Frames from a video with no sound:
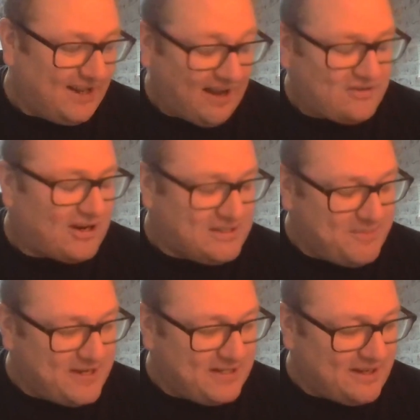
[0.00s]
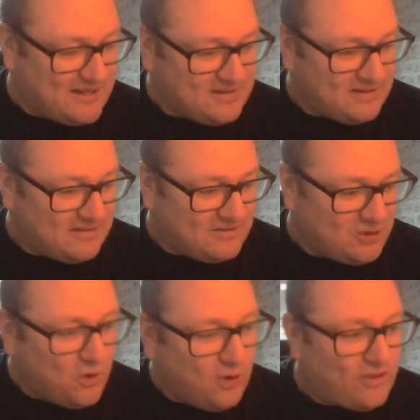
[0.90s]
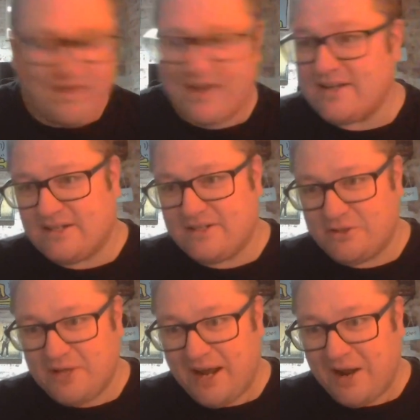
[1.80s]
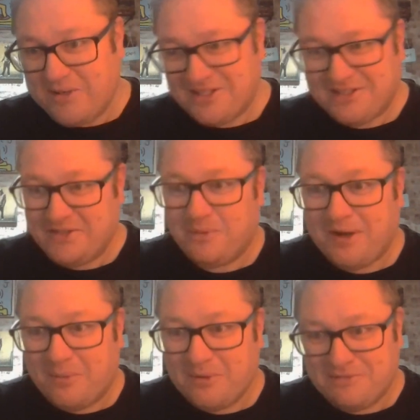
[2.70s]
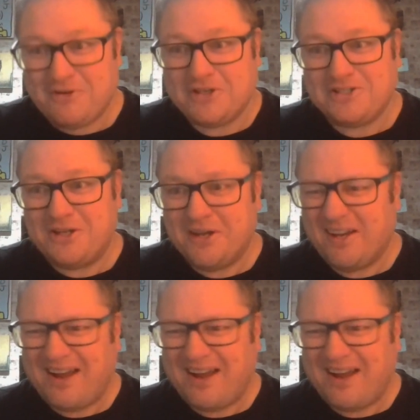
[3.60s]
I try to do all the things I do now as I did when I was first learning.